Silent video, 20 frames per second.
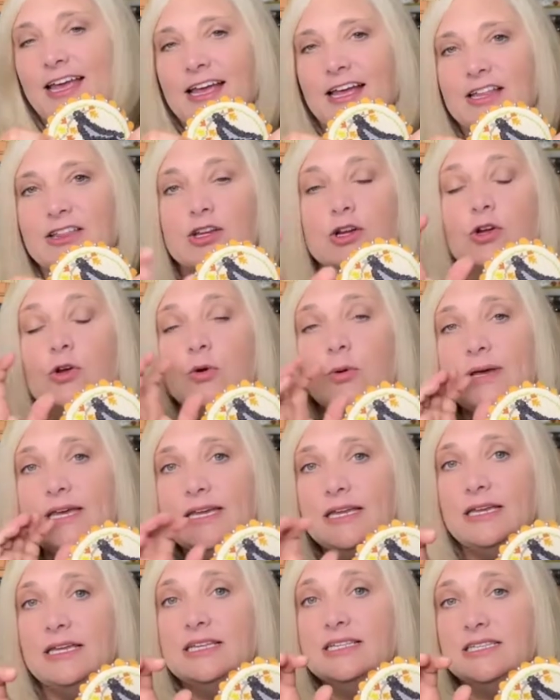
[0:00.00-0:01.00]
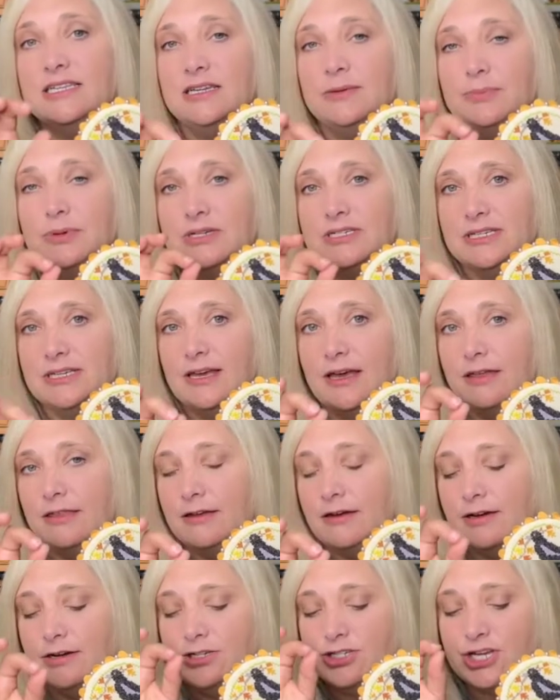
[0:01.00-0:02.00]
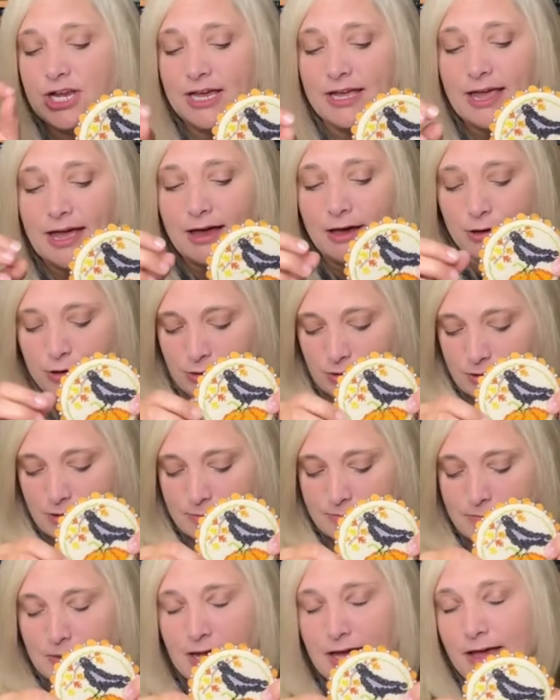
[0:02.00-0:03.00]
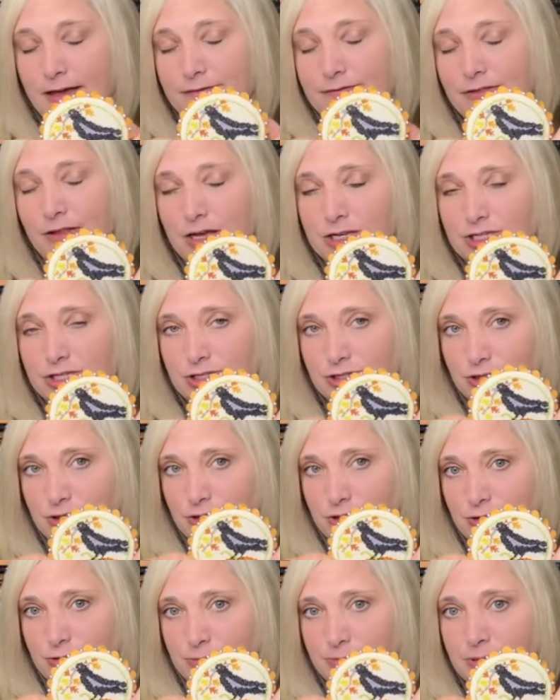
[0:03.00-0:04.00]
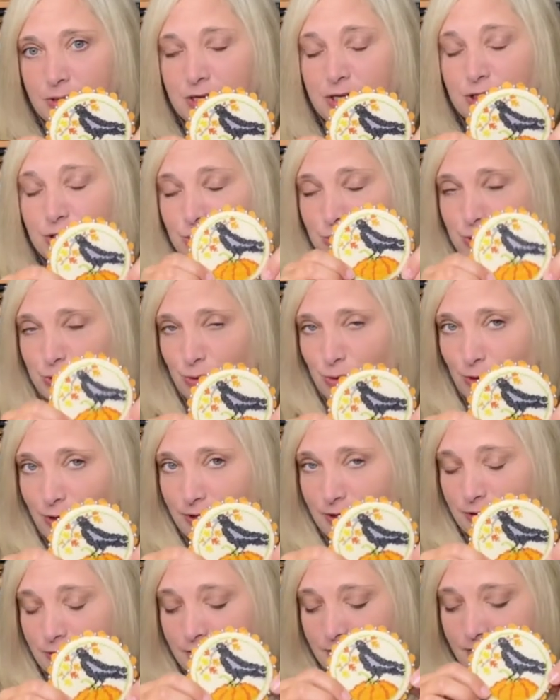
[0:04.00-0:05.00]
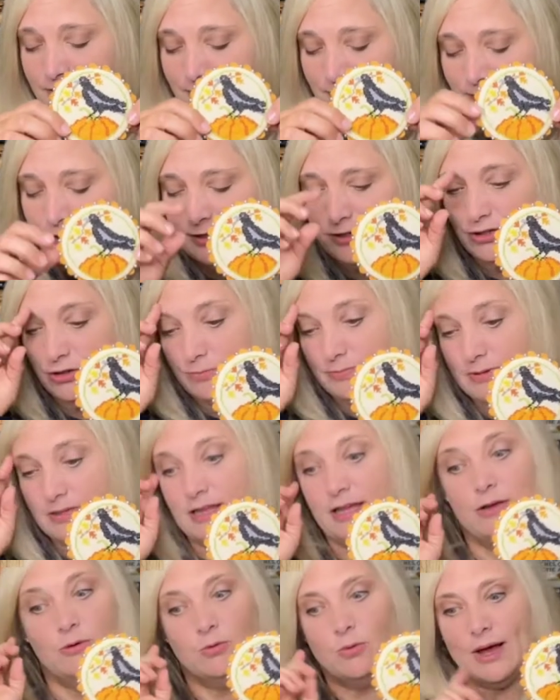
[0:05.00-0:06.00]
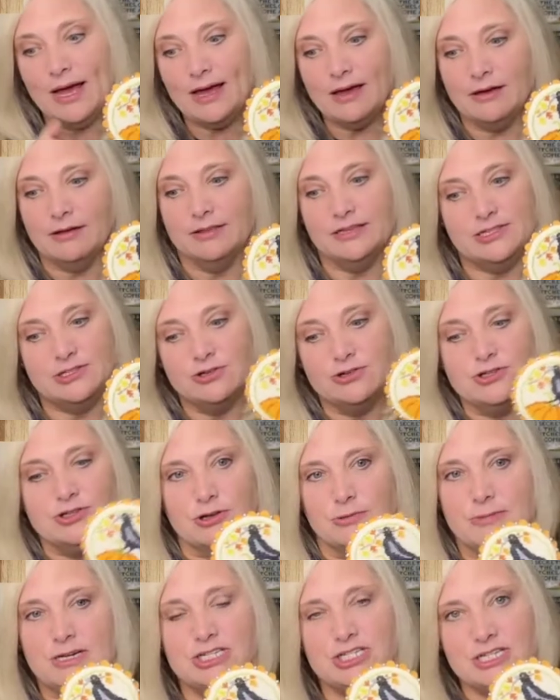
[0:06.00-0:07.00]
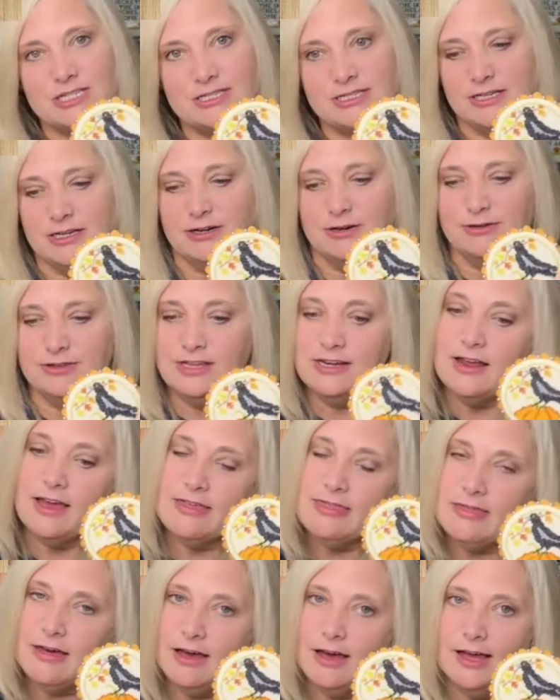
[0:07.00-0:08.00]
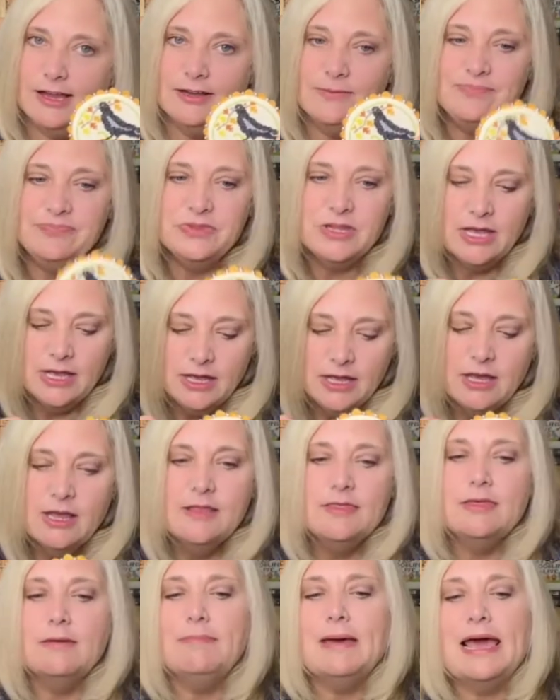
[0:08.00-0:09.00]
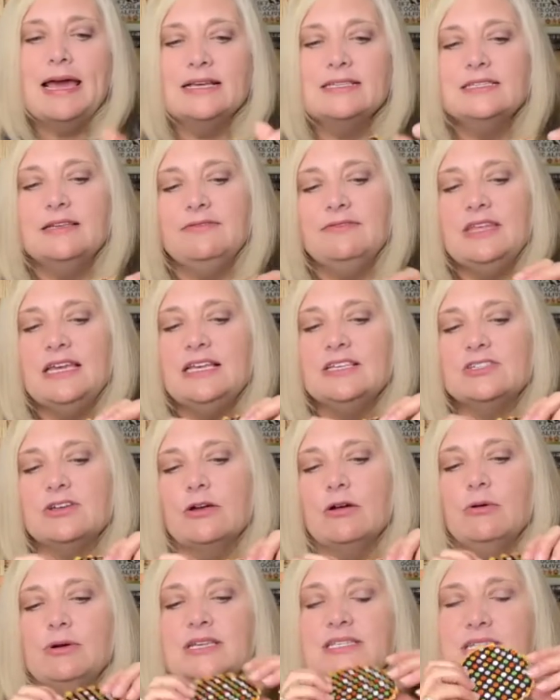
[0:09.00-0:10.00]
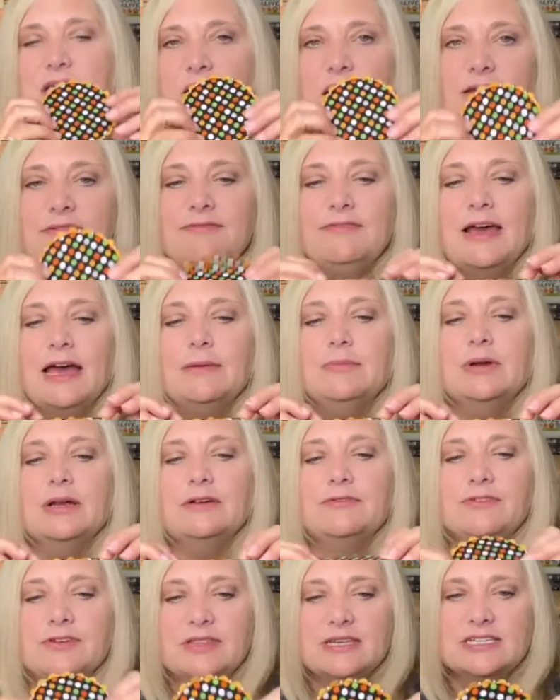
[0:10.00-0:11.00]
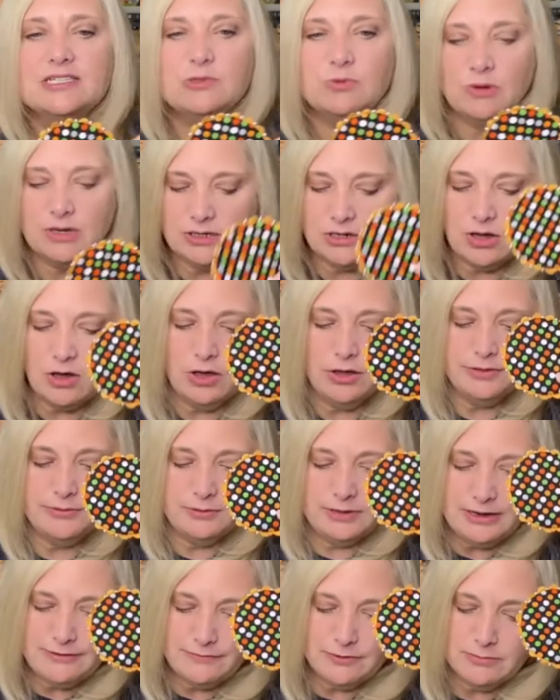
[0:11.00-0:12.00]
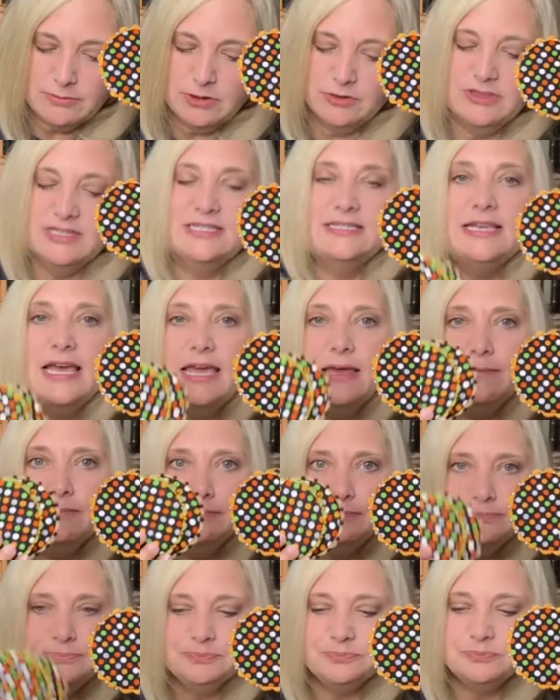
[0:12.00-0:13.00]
and they're quick and easy to put together. Check out my floss tube tutorial and you'll be like, wow, these are so much easier than I thought. The backs of these are always cotton fabric. For this one, all three of them are the same.